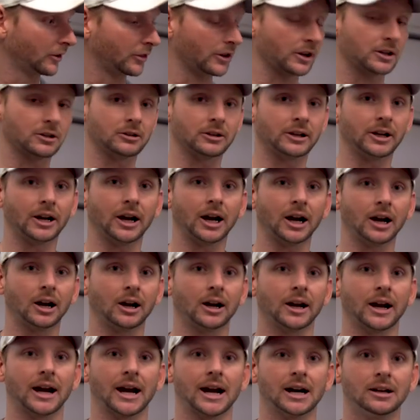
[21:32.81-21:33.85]
the clear
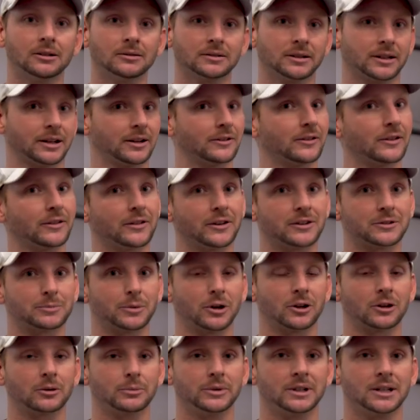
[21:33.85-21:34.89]
area out, and then this
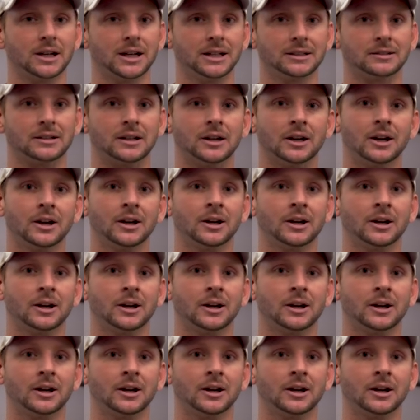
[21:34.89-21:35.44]
boat will be done.